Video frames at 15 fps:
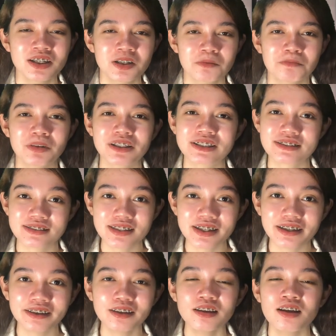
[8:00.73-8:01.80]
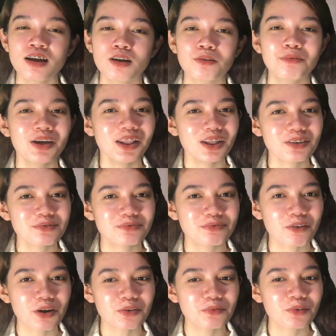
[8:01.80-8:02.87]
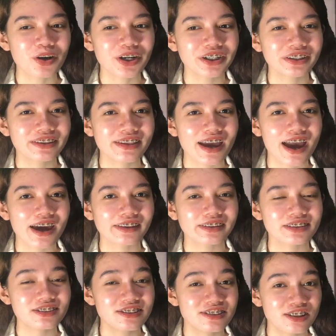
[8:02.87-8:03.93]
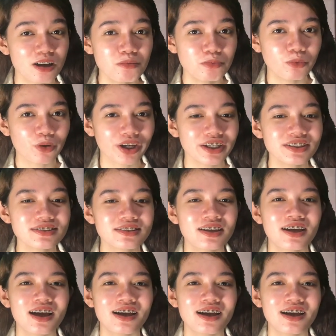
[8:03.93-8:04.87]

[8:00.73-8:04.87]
but still, we look forward that in some ways,